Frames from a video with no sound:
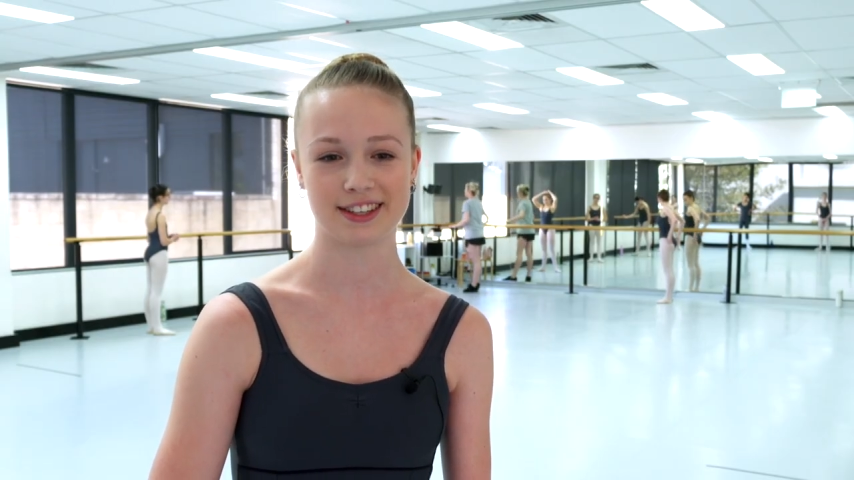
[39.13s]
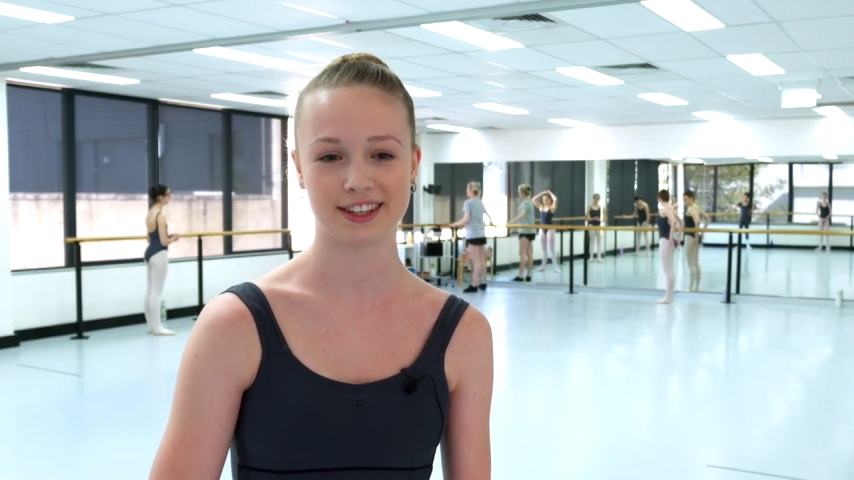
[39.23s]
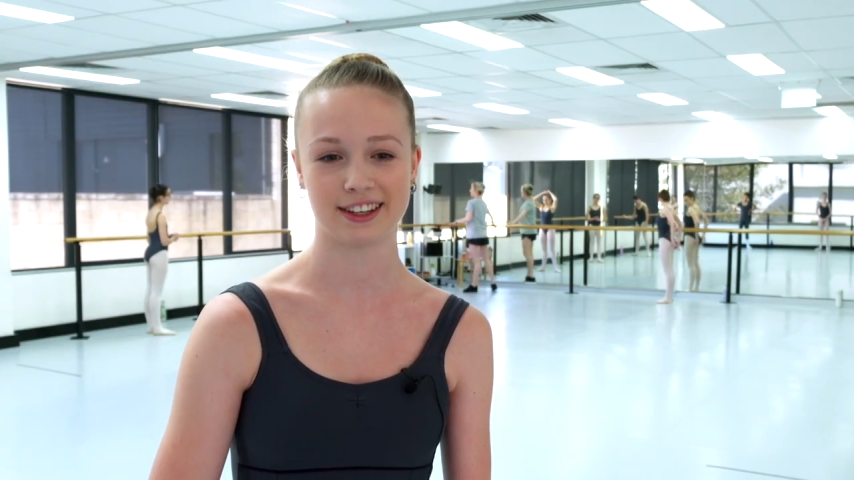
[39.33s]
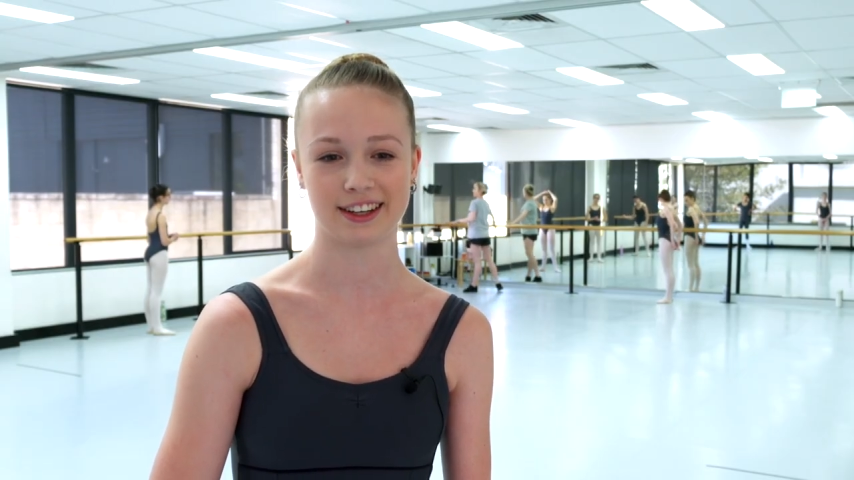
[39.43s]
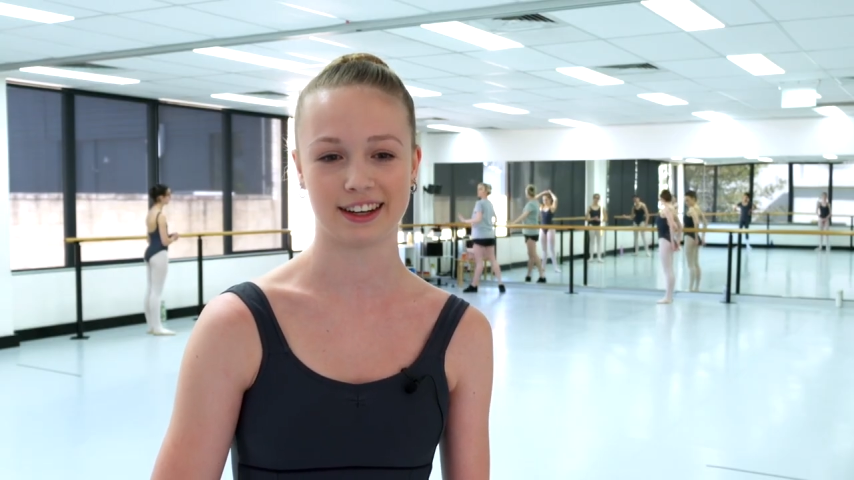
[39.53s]

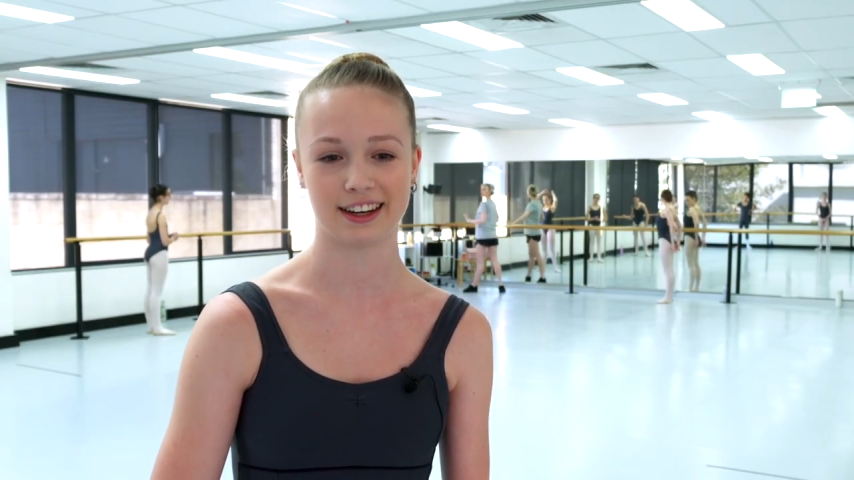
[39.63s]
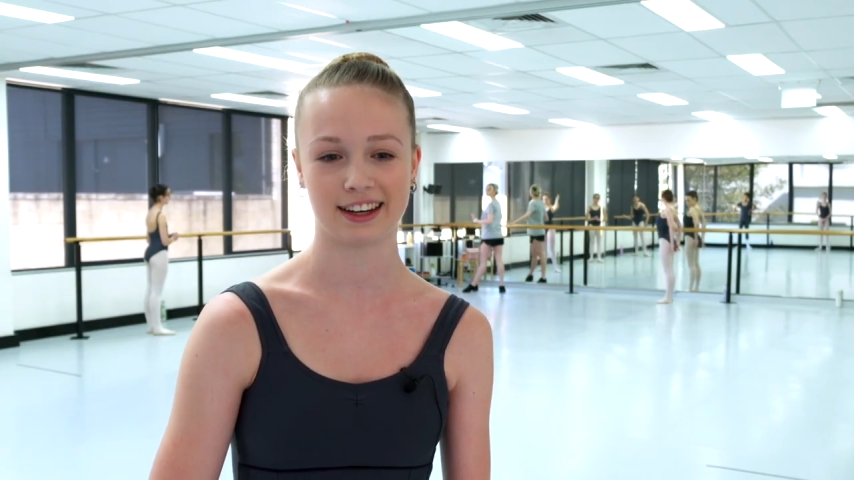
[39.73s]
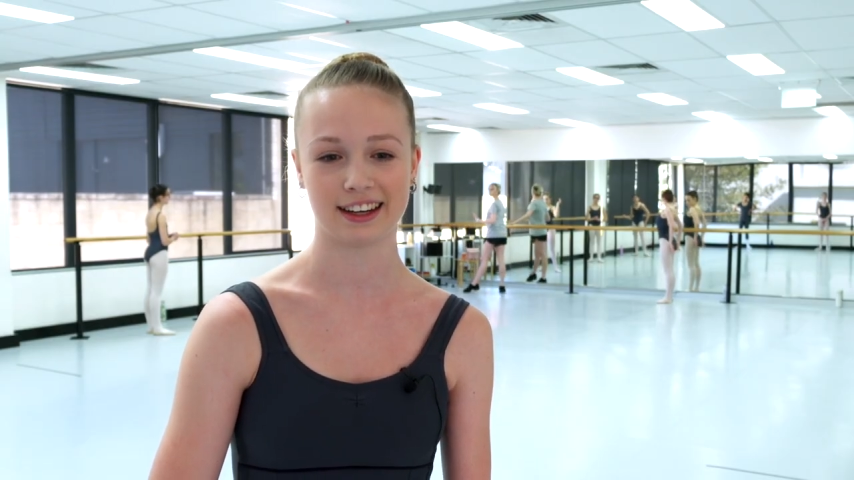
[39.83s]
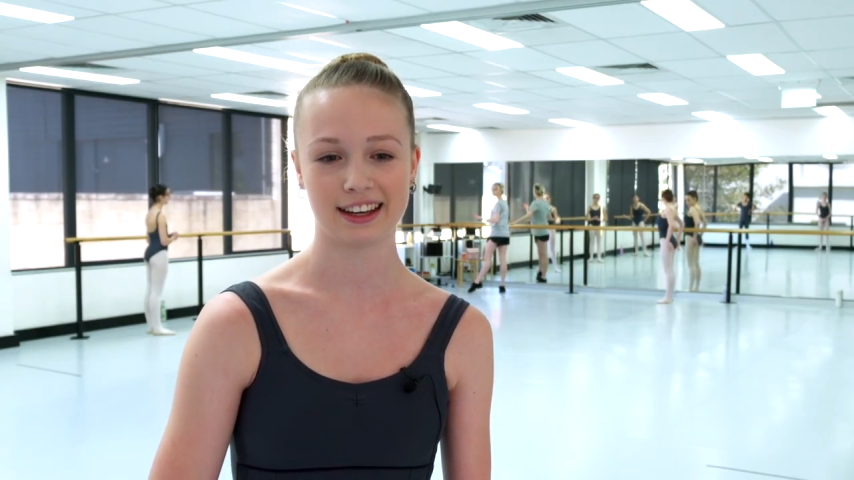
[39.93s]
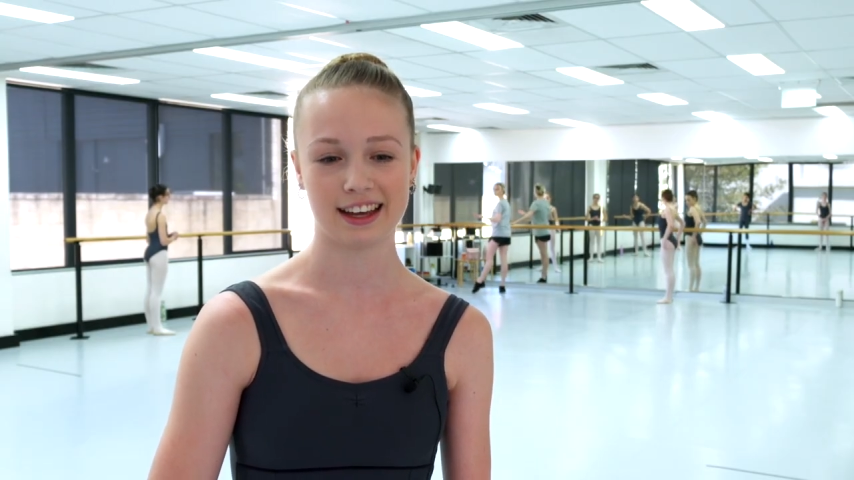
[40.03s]

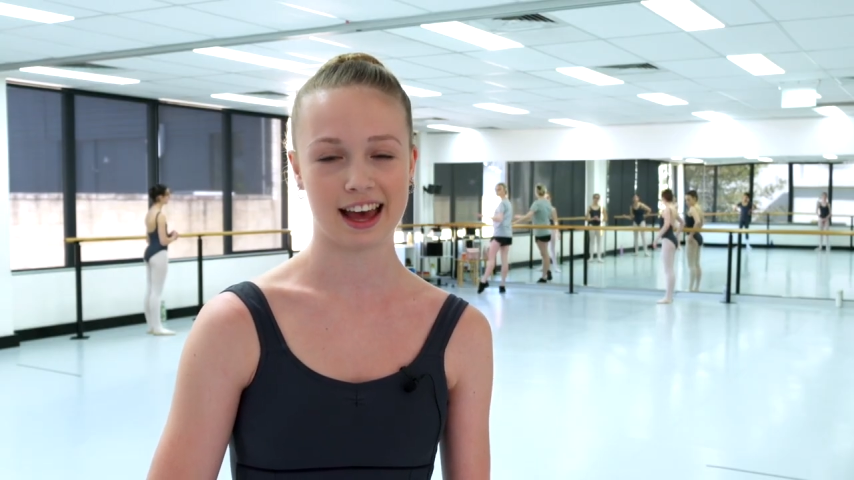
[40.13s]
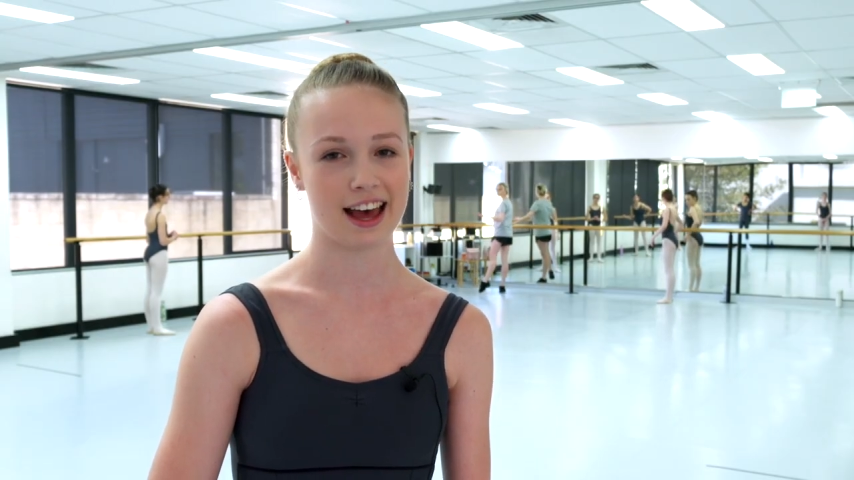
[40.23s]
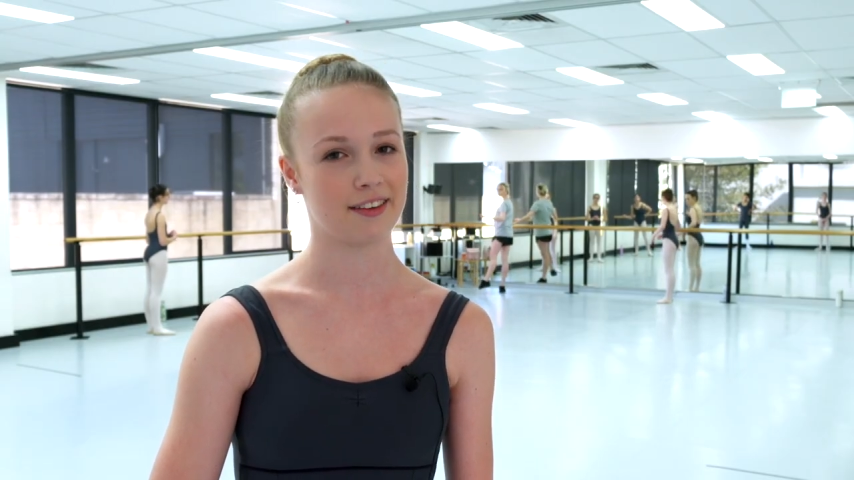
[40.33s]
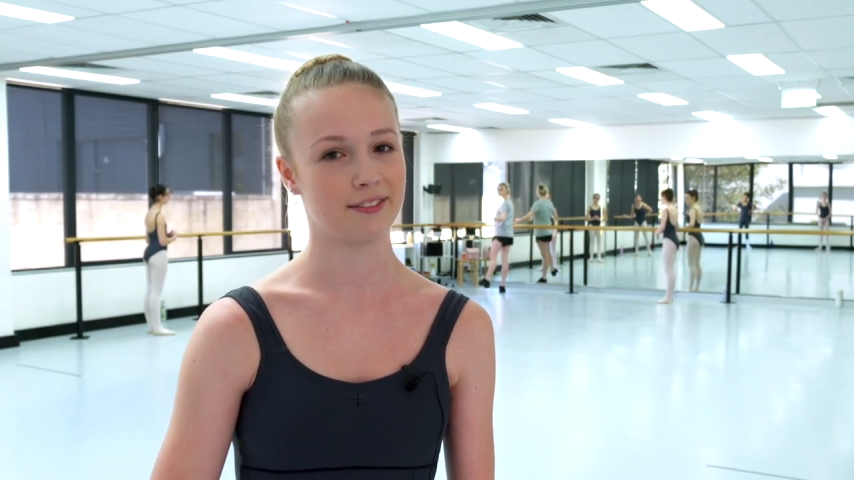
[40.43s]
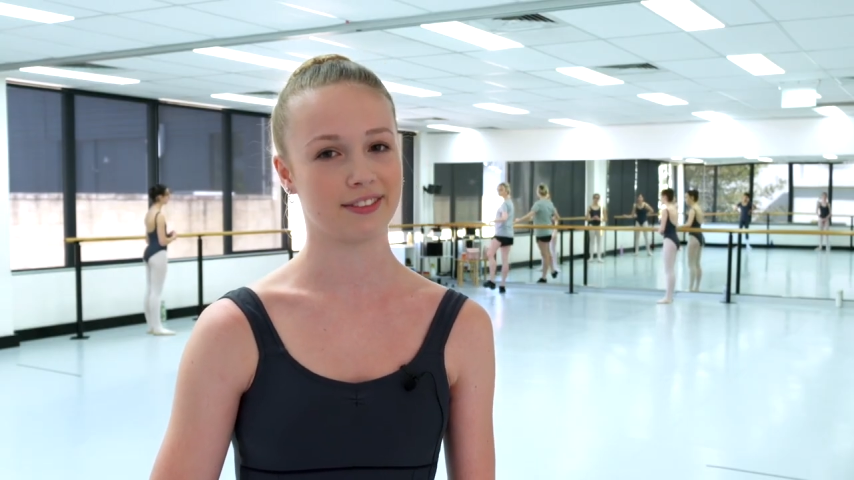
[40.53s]

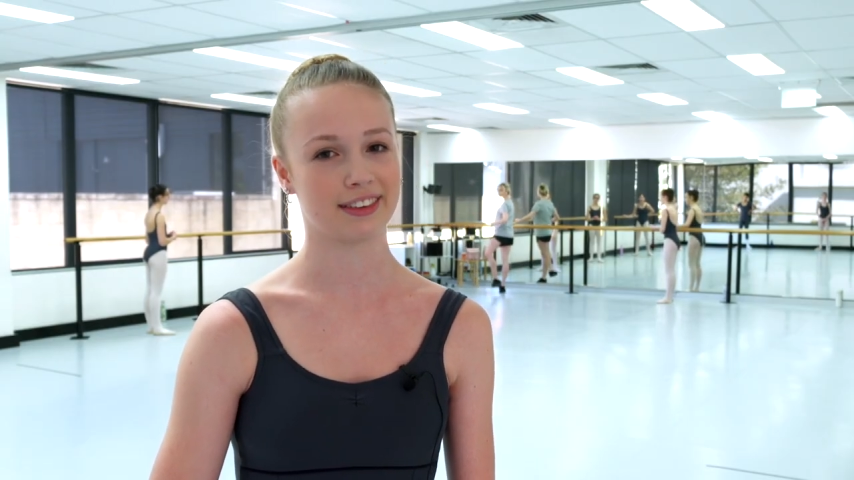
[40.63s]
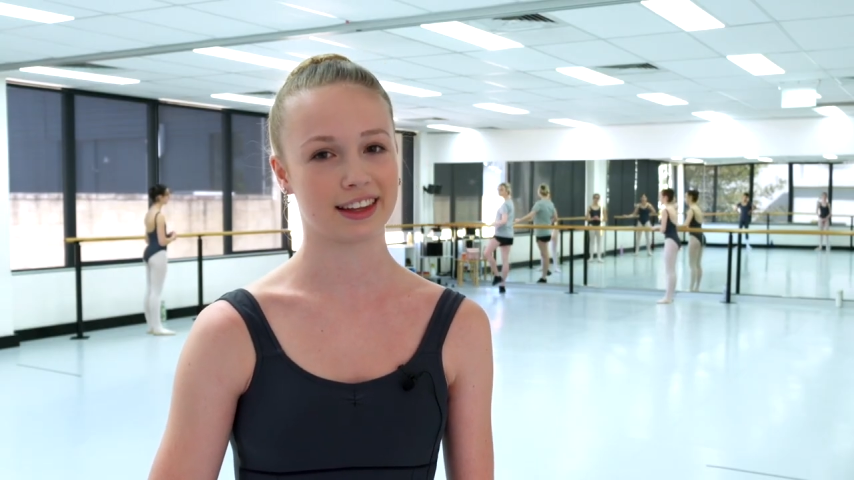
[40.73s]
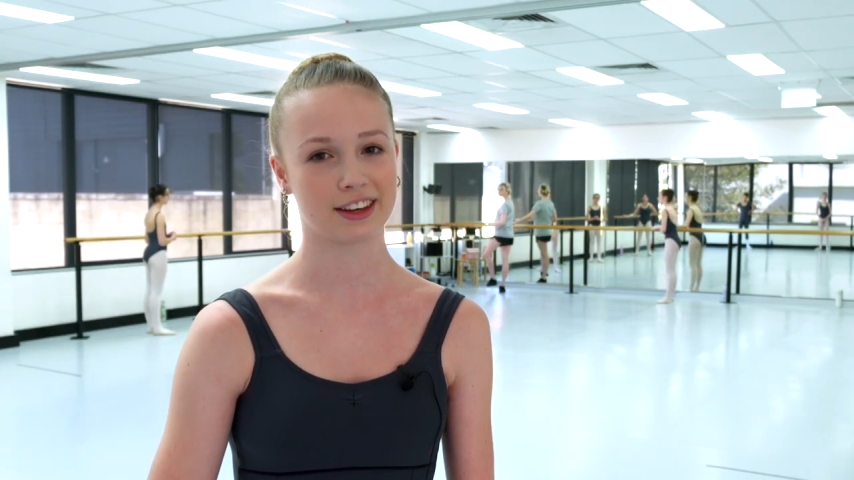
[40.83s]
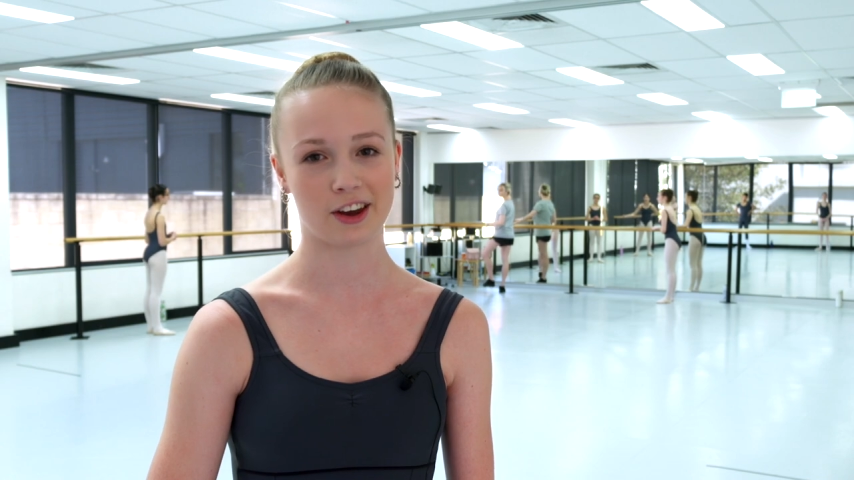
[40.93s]
to